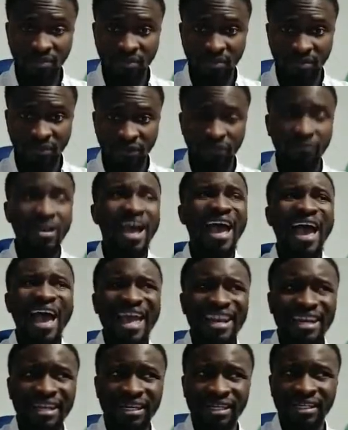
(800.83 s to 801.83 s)

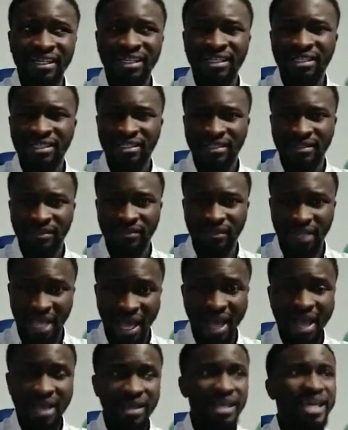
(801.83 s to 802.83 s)
Fahal,
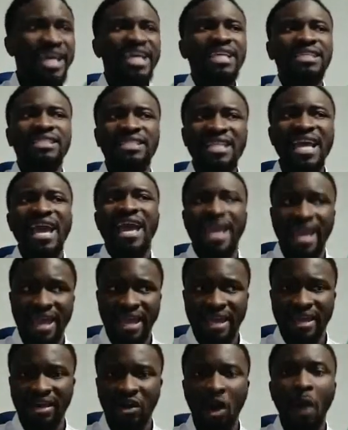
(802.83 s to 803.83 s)
is
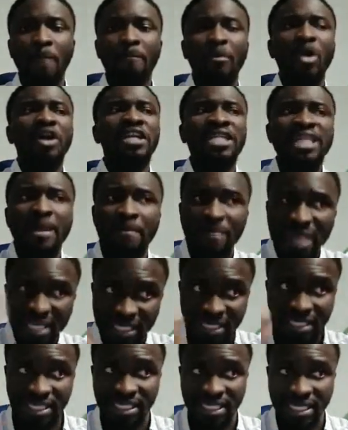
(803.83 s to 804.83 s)
there upon the
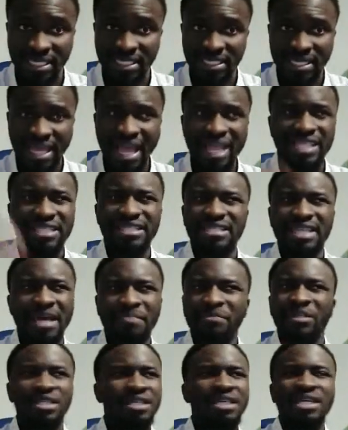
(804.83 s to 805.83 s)
messengers
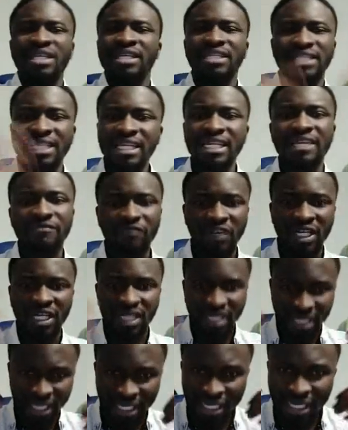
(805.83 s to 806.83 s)
except
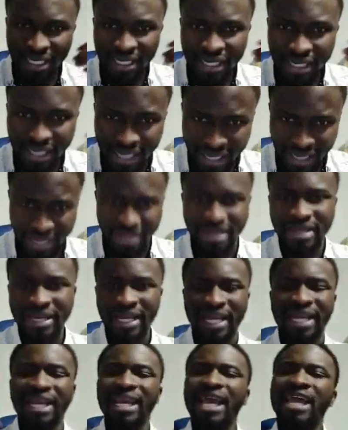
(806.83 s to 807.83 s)
delivering
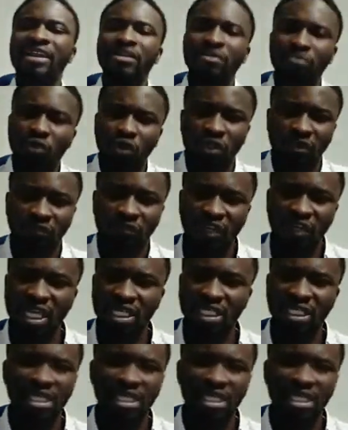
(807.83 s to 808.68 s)
the clear notification?